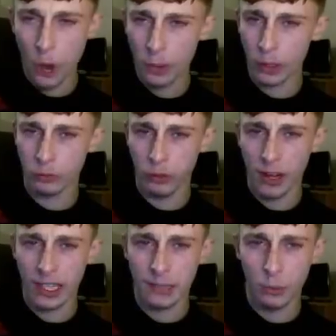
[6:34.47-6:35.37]
looks
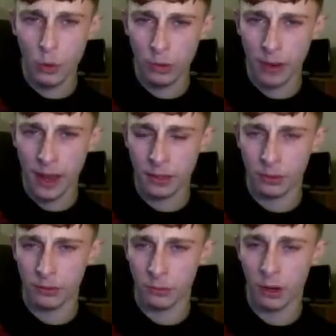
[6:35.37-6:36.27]
really small compared to
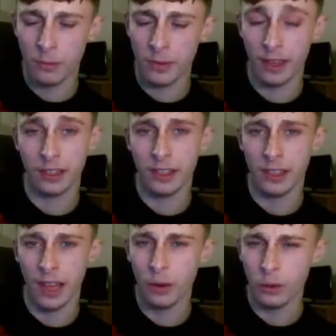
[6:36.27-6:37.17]
him. Well, I guess he
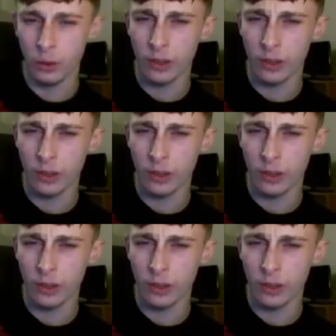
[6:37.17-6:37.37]
is. How tall?